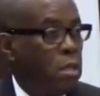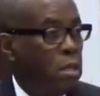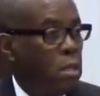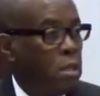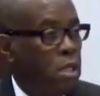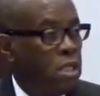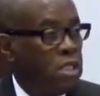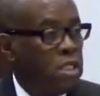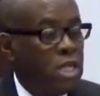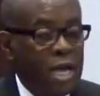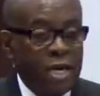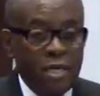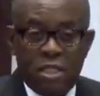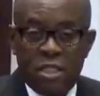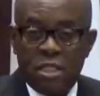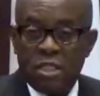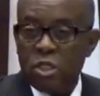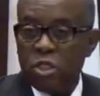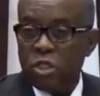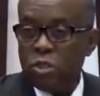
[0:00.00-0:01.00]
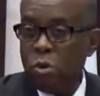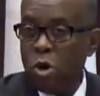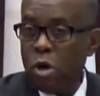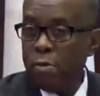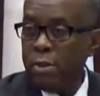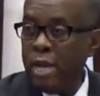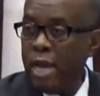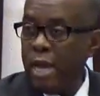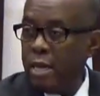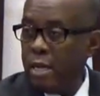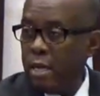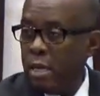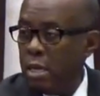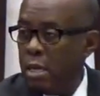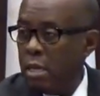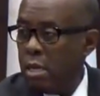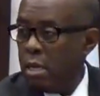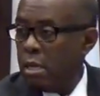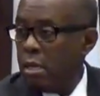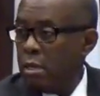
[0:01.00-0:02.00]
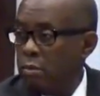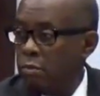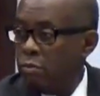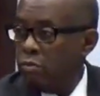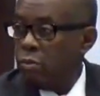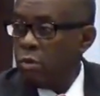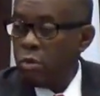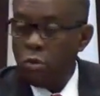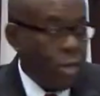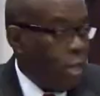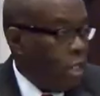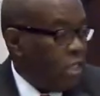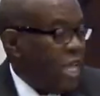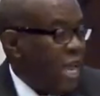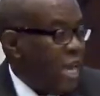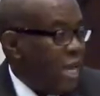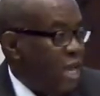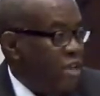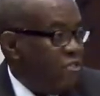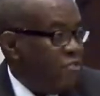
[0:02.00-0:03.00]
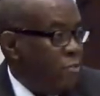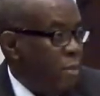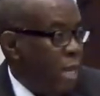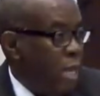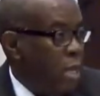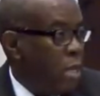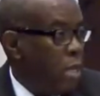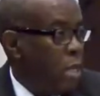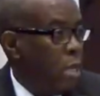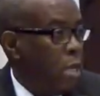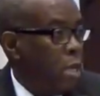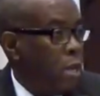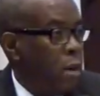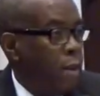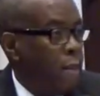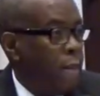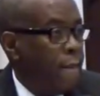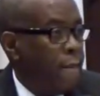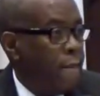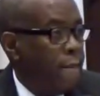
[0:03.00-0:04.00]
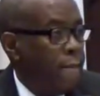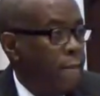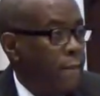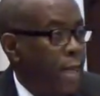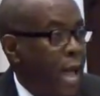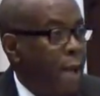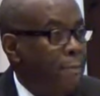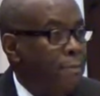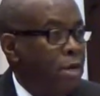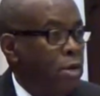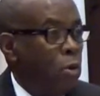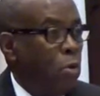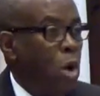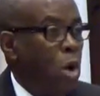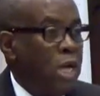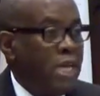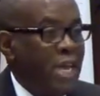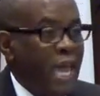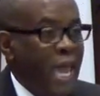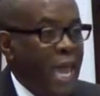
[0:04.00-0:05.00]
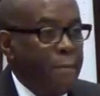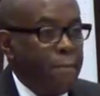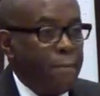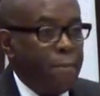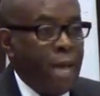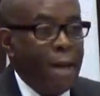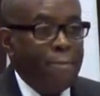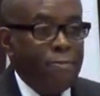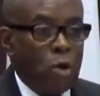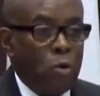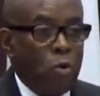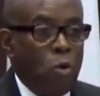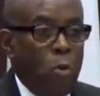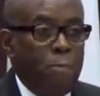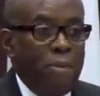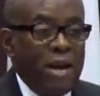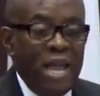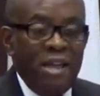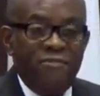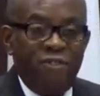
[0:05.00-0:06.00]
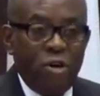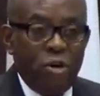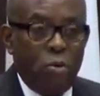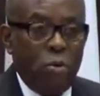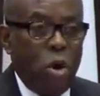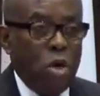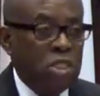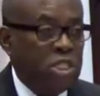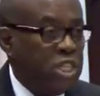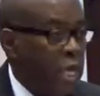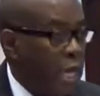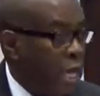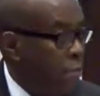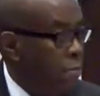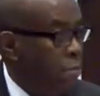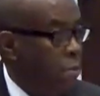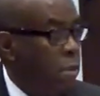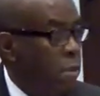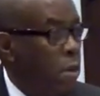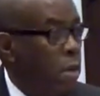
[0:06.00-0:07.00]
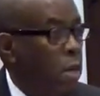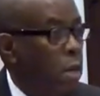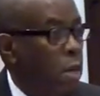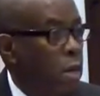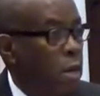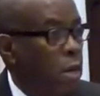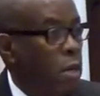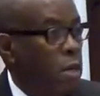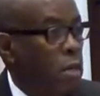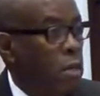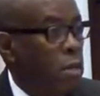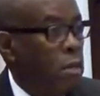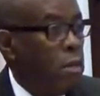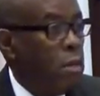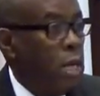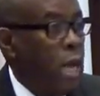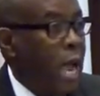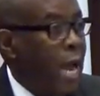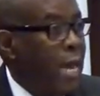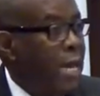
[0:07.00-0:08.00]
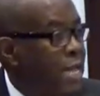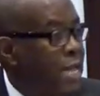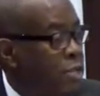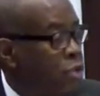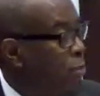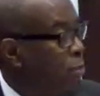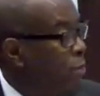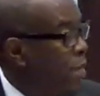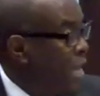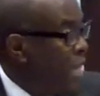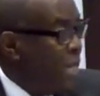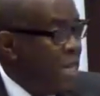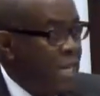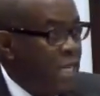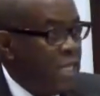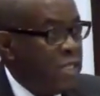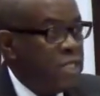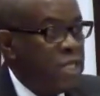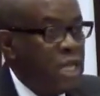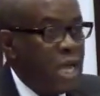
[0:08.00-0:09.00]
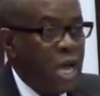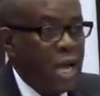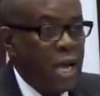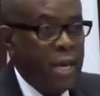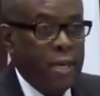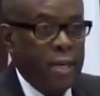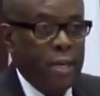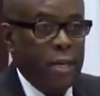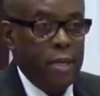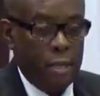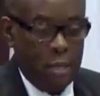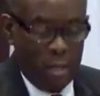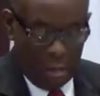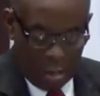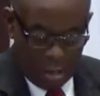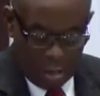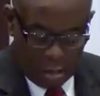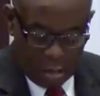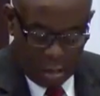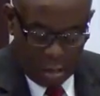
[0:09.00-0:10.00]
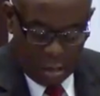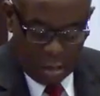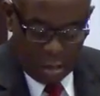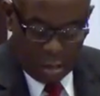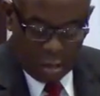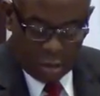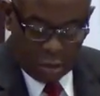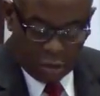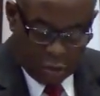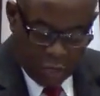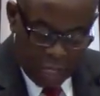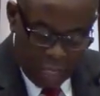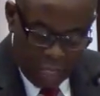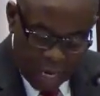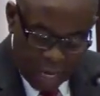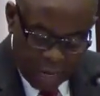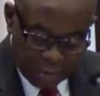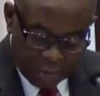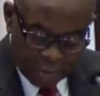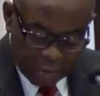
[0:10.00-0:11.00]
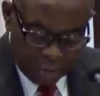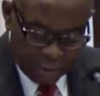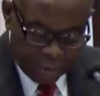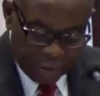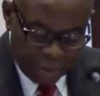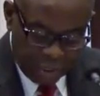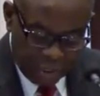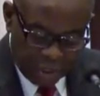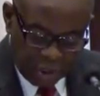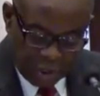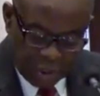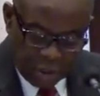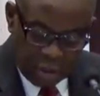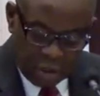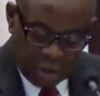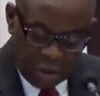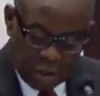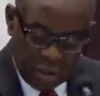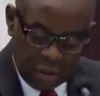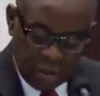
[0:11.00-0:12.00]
It's not, this is a smart man. Where does that leave me? I'm in the wrong camp. I'm the wrong playing for the wrong team. I need to be on his side. So he come to Jesus.